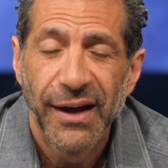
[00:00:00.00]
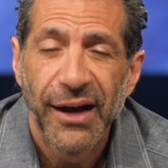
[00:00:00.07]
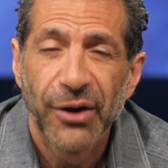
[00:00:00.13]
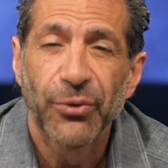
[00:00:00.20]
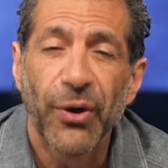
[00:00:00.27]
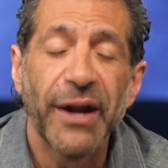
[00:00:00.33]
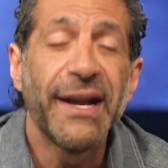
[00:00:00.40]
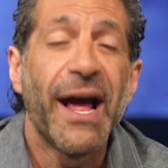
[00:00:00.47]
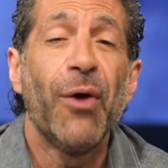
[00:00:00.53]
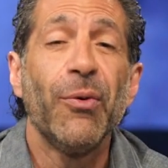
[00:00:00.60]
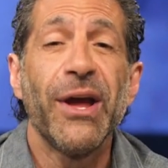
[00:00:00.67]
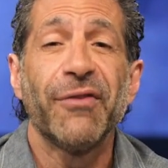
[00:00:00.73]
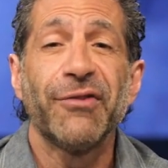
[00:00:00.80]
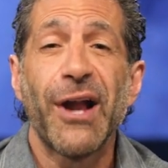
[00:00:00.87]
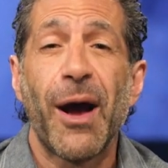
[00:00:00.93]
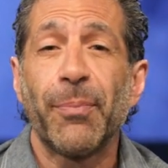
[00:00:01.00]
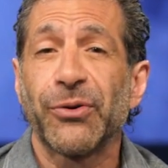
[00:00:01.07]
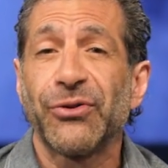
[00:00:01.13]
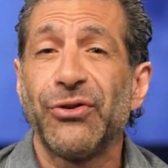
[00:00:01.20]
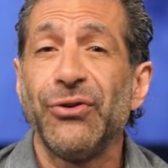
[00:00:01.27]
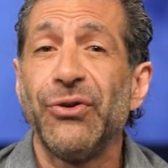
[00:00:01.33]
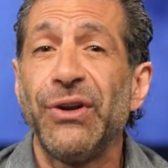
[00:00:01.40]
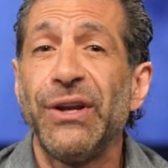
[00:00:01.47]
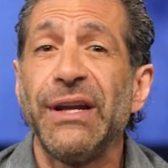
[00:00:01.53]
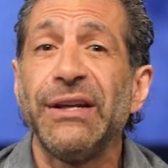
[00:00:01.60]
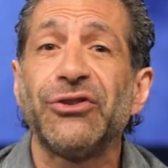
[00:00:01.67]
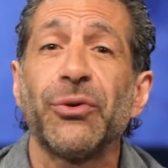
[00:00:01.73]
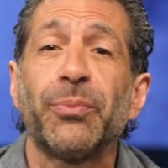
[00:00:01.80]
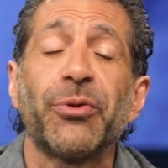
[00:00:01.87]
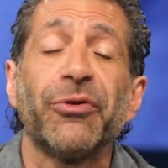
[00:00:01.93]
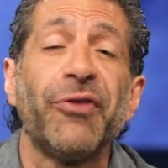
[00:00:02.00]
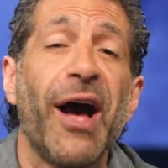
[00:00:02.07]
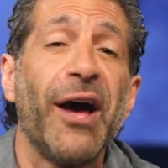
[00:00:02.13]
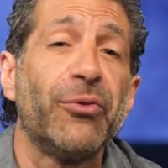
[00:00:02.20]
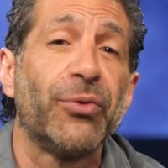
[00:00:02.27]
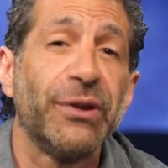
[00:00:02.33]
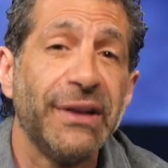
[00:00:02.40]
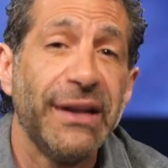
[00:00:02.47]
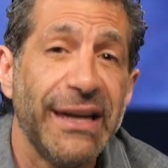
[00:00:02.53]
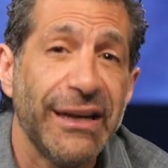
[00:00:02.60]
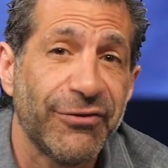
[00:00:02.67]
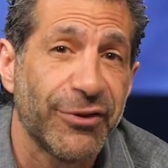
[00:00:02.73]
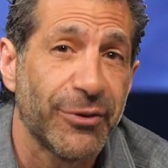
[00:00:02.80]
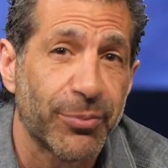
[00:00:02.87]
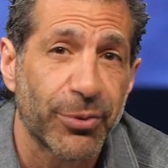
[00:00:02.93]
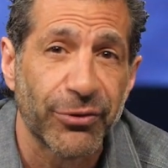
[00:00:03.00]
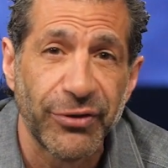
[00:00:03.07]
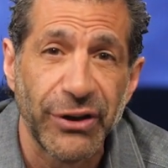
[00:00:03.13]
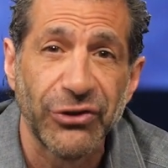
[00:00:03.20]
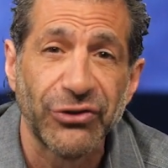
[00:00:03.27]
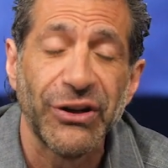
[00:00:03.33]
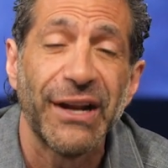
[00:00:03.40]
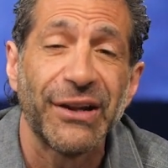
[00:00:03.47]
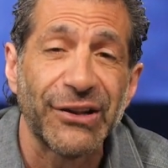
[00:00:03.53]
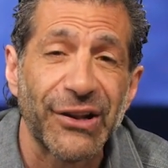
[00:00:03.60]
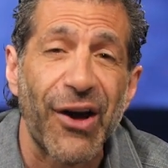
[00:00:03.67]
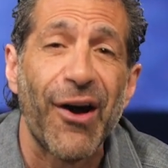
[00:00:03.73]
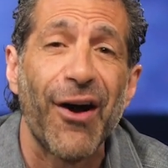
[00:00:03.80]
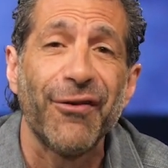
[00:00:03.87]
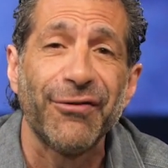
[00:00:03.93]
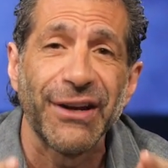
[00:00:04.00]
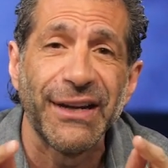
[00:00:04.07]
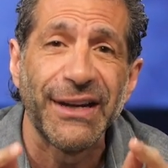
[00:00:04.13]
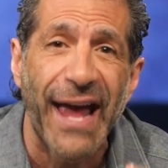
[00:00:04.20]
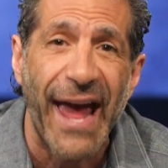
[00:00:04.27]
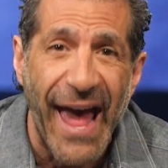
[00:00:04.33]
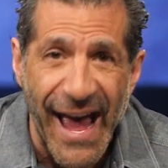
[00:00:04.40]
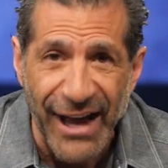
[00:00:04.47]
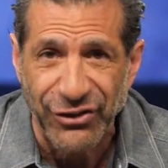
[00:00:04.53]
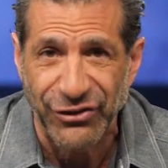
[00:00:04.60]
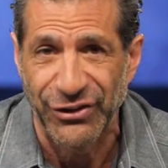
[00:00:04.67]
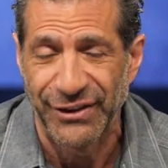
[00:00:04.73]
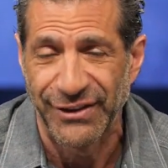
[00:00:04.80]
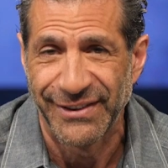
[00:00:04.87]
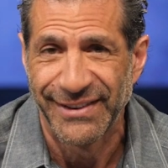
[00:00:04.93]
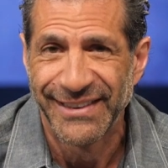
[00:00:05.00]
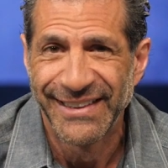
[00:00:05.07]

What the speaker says: And right now we have an opportunity to provide relief and provision and love in action